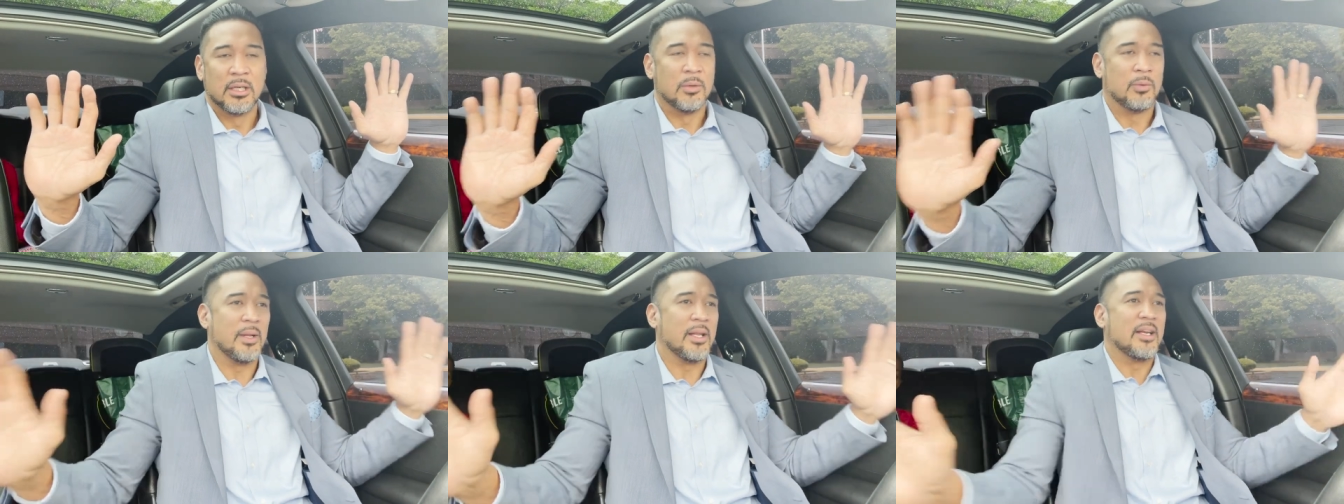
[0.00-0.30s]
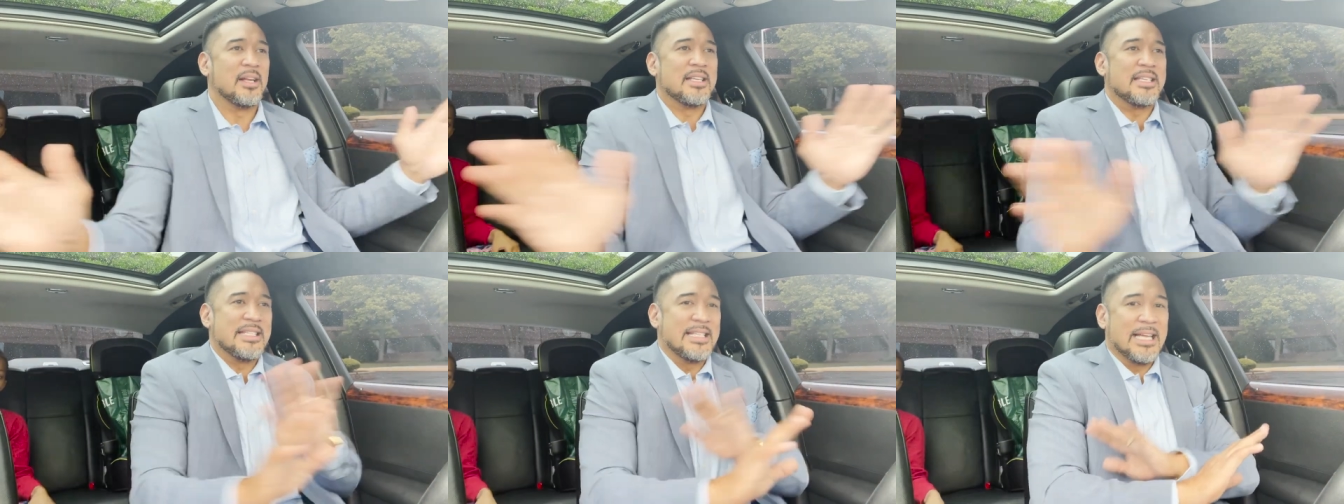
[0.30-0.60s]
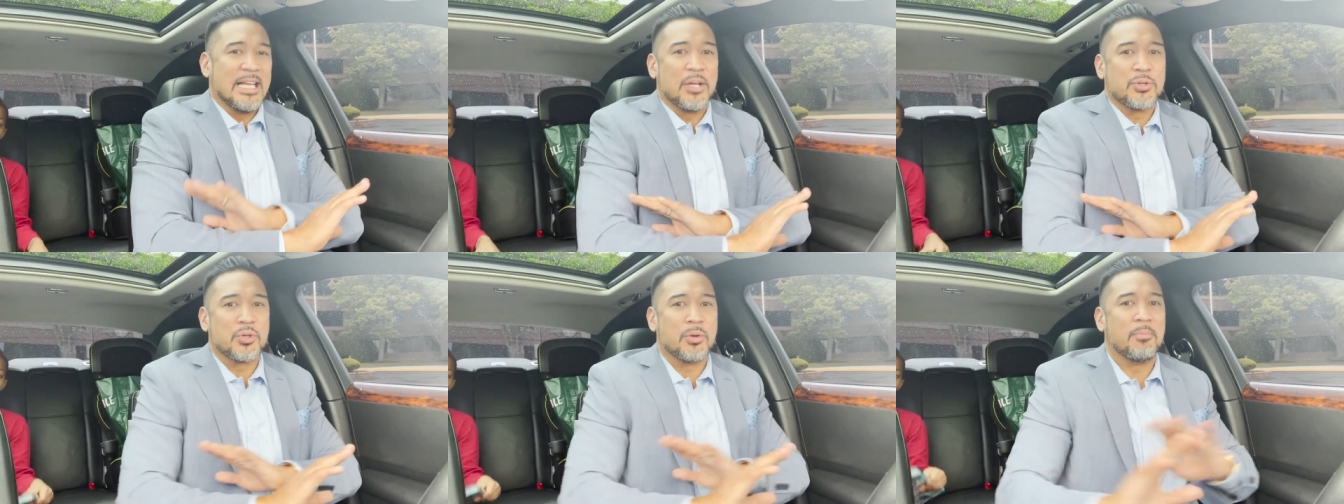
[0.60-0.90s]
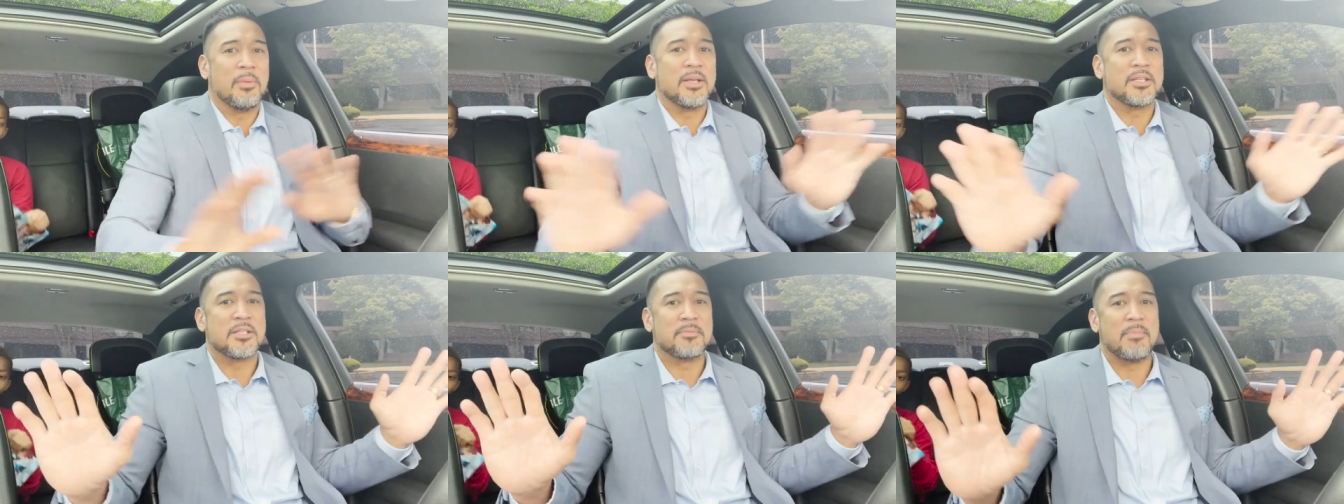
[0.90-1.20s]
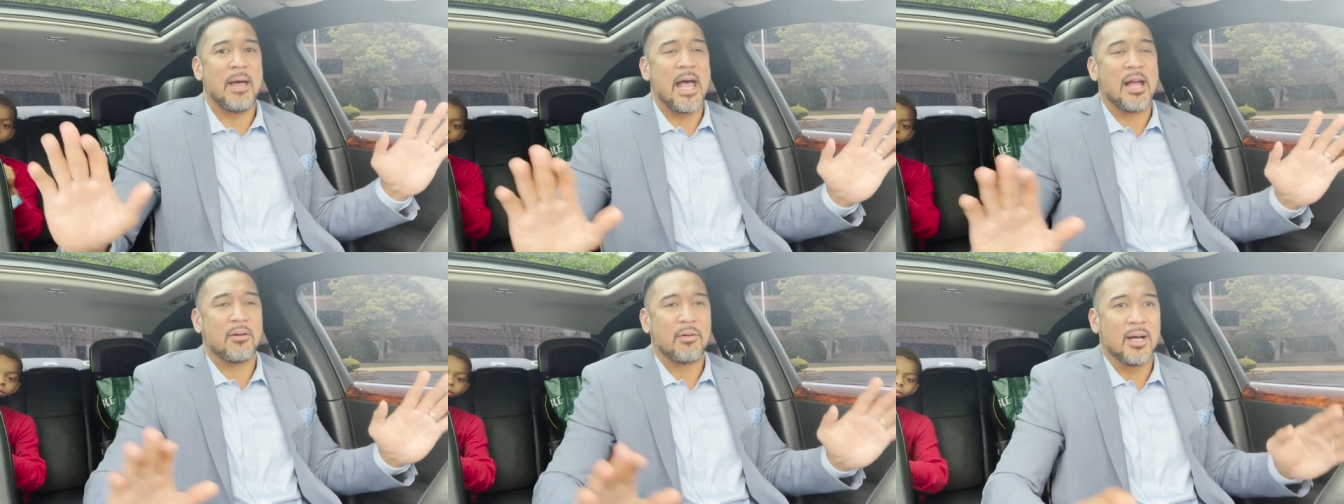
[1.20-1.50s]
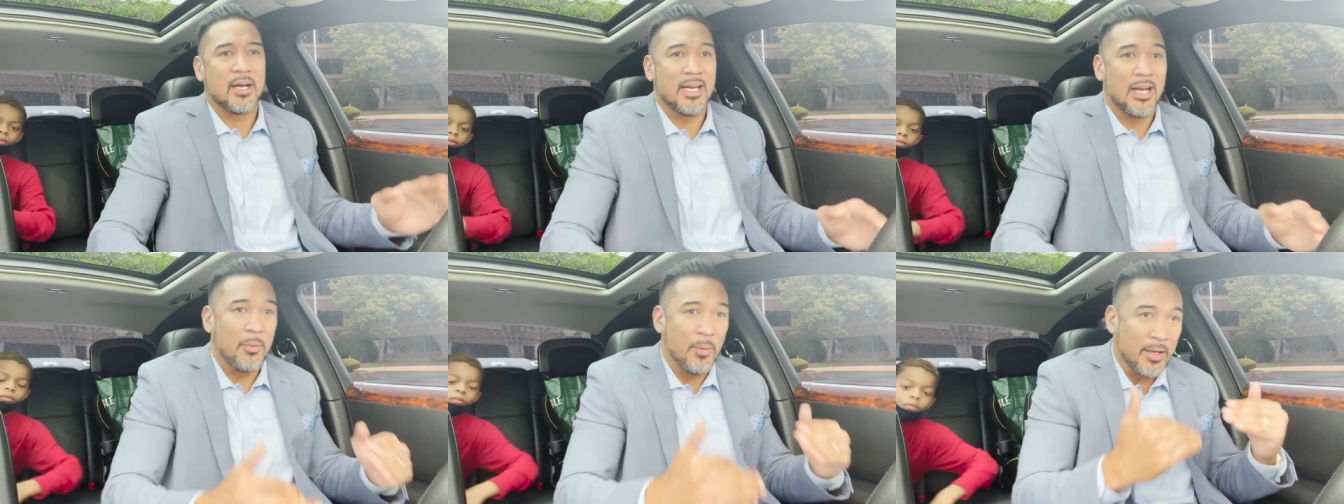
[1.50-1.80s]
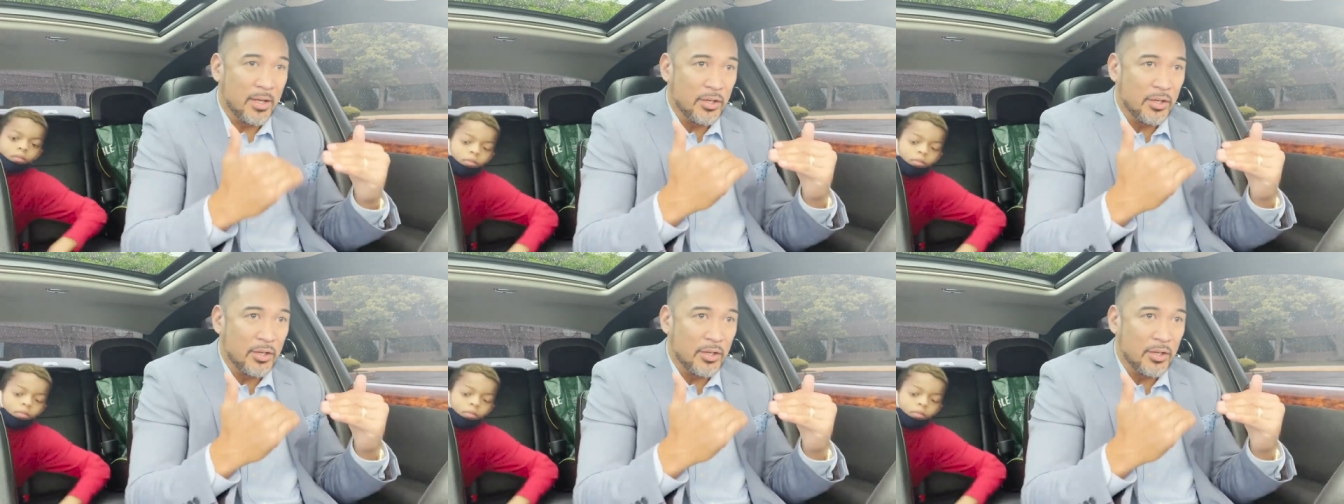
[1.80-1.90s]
without any sales or business background, and we